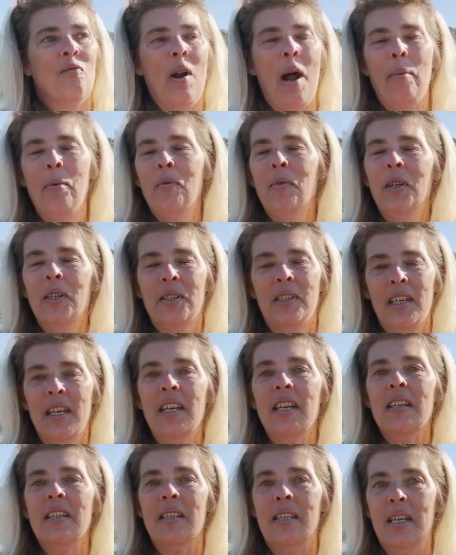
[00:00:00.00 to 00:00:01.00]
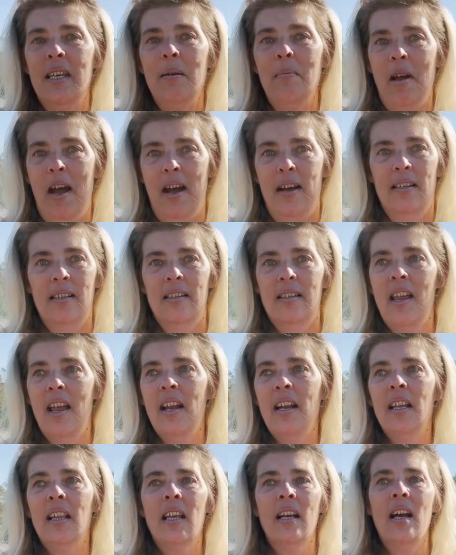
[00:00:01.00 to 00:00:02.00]
Robin Realty is the best.
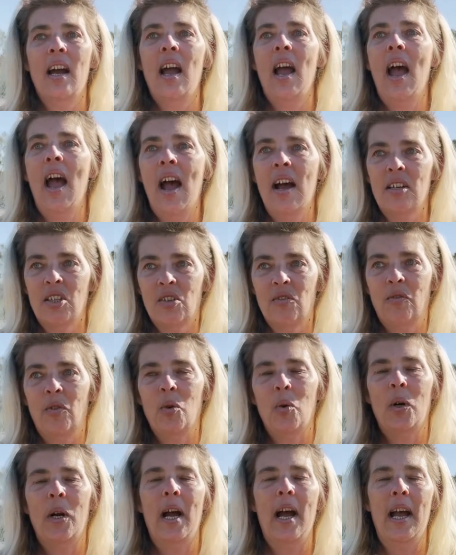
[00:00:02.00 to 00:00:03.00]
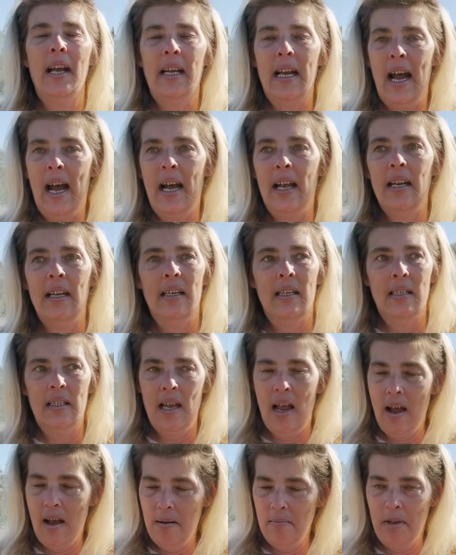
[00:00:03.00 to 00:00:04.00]
Anything I asked for, I got in
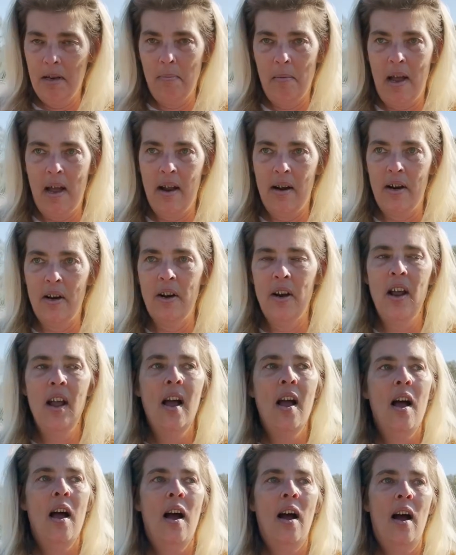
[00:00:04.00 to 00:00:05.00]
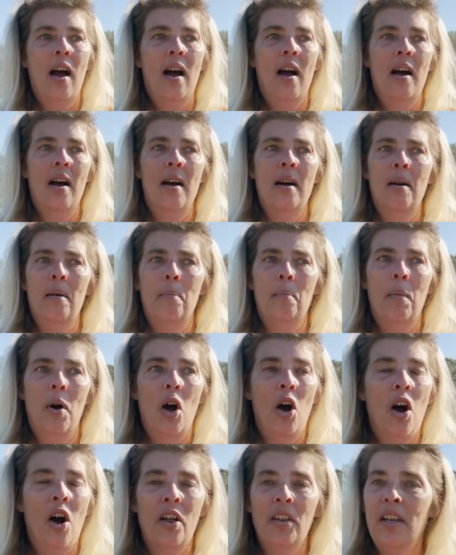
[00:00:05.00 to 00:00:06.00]
a timely manner. Um,
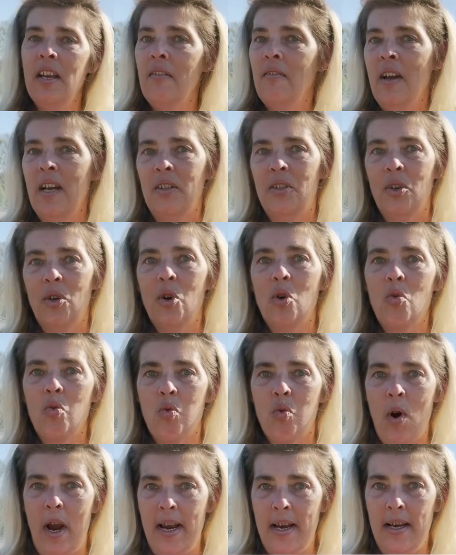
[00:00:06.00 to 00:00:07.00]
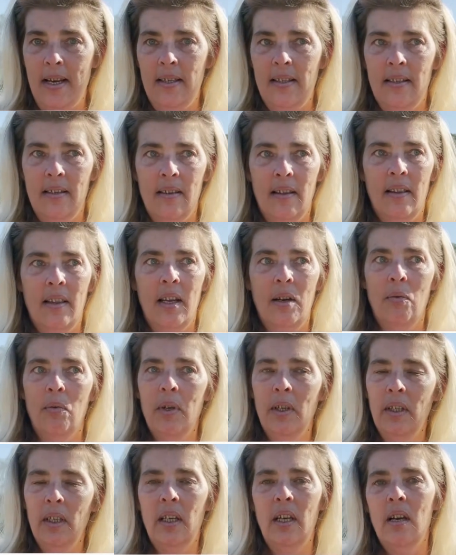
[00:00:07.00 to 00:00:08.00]
all the events are great. They
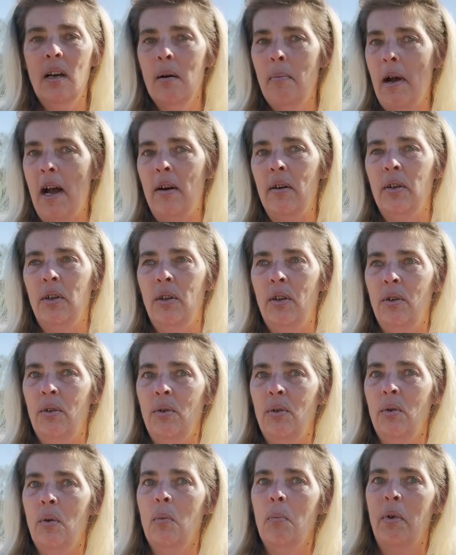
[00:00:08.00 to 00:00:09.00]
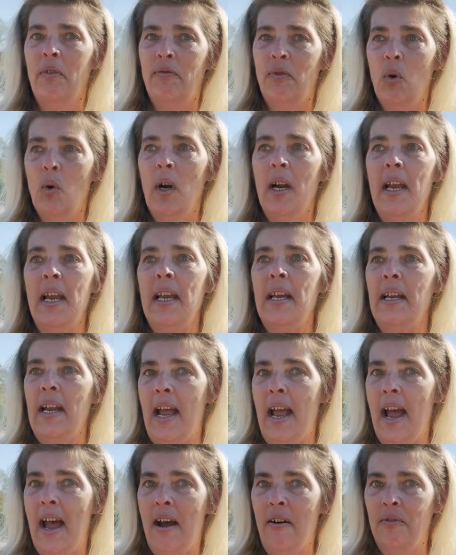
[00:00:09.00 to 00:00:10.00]
really care about you before and
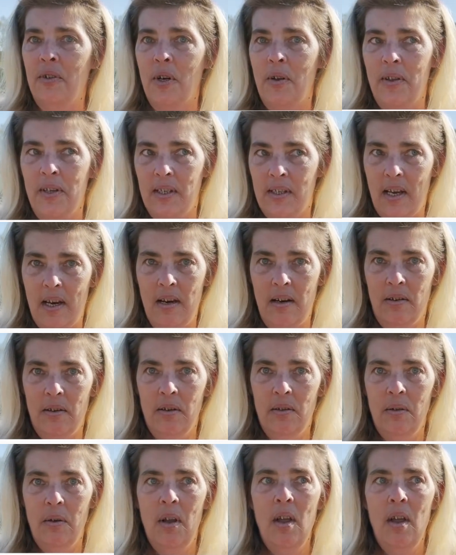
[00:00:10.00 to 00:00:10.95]
after the sale.